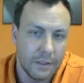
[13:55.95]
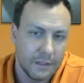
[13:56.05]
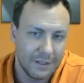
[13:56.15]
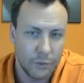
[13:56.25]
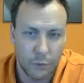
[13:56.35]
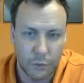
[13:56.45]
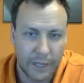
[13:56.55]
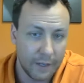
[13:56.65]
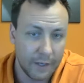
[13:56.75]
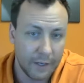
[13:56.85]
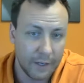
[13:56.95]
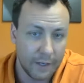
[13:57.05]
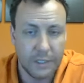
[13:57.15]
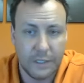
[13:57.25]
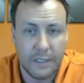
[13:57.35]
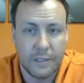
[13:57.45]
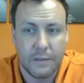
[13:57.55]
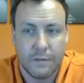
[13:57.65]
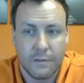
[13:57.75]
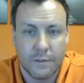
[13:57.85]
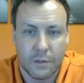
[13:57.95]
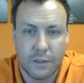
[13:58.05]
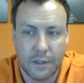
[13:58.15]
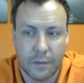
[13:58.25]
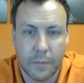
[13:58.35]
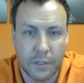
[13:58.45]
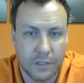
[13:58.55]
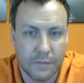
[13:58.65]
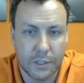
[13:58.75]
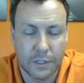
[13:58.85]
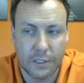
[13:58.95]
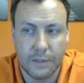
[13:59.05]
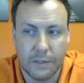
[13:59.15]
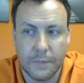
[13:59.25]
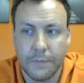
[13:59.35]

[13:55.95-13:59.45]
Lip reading: it's a dual handle bungee leash. So it's another bungee version,